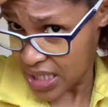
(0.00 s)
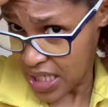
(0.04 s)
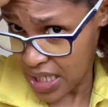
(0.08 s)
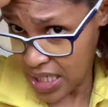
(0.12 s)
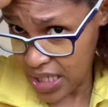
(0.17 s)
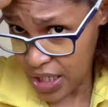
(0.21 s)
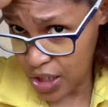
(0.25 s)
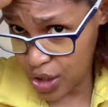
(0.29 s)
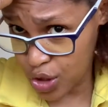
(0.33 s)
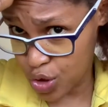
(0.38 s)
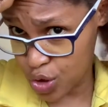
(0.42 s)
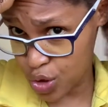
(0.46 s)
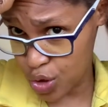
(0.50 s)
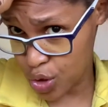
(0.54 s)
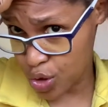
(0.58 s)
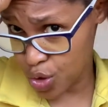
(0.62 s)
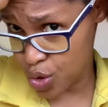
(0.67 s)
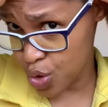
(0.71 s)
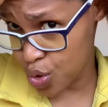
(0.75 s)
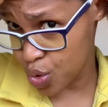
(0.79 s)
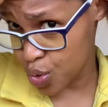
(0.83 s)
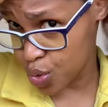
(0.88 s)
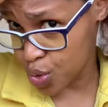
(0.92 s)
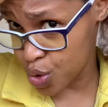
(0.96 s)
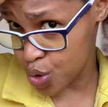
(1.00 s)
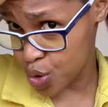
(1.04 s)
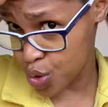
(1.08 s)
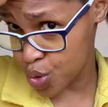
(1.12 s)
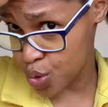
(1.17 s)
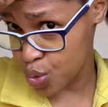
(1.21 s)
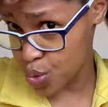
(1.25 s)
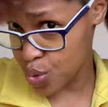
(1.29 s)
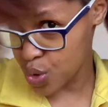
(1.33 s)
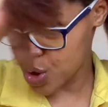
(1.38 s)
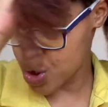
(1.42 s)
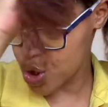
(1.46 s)
it to
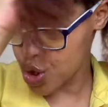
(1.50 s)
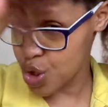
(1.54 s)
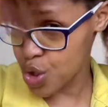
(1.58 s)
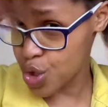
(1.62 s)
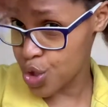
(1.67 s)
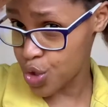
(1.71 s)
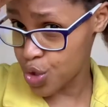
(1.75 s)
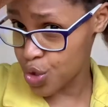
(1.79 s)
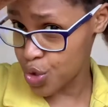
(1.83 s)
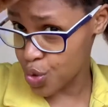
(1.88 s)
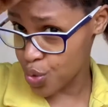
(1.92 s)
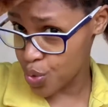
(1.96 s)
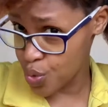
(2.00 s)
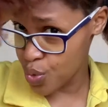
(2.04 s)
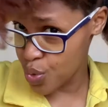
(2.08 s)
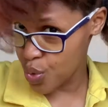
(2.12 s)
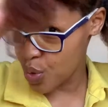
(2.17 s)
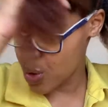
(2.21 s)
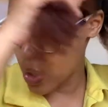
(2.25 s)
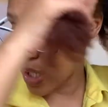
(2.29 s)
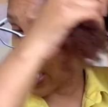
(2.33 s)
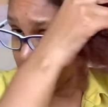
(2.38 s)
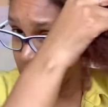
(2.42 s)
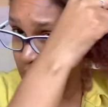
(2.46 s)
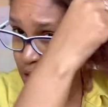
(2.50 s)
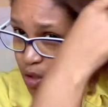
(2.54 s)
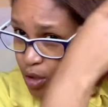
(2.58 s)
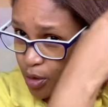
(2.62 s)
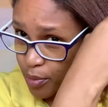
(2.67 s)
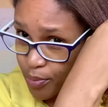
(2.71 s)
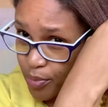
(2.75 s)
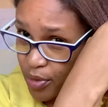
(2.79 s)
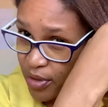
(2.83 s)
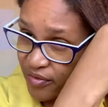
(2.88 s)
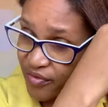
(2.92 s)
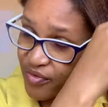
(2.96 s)
suit you and your
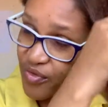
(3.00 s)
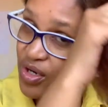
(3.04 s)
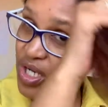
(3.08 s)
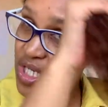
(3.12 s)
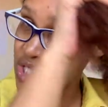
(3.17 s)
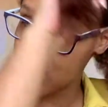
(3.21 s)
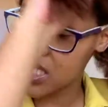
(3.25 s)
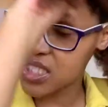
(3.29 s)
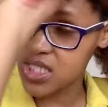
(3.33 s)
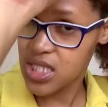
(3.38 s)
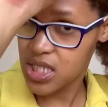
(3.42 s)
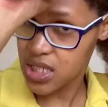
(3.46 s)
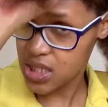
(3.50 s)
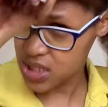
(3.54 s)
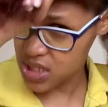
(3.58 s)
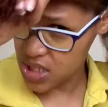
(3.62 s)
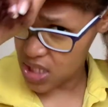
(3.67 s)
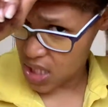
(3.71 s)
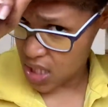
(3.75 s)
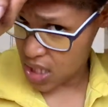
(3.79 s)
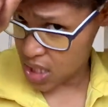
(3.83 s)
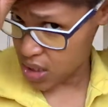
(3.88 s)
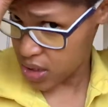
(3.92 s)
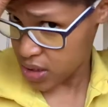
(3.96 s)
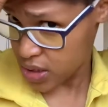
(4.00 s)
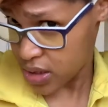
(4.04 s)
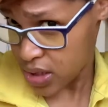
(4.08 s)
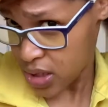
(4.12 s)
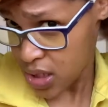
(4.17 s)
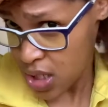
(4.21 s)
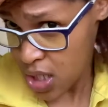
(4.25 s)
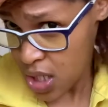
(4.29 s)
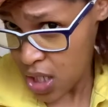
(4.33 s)
preferences and